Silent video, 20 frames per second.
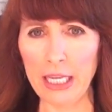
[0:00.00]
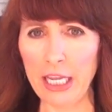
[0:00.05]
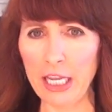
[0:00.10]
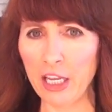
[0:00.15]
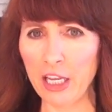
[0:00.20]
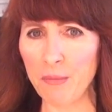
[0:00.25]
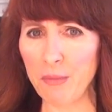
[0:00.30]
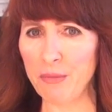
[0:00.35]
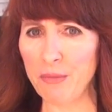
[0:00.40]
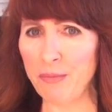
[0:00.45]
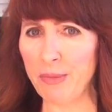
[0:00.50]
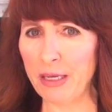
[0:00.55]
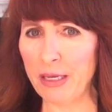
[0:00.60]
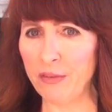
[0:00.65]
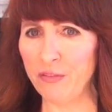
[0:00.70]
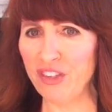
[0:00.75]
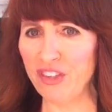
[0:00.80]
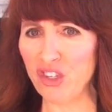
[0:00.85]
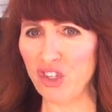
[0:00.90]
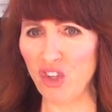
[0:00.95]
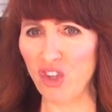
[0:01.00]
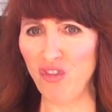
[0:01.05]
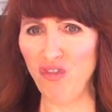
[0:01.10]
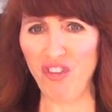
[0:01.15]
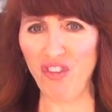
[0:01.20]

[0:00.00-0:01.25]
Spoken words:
It can be beneficial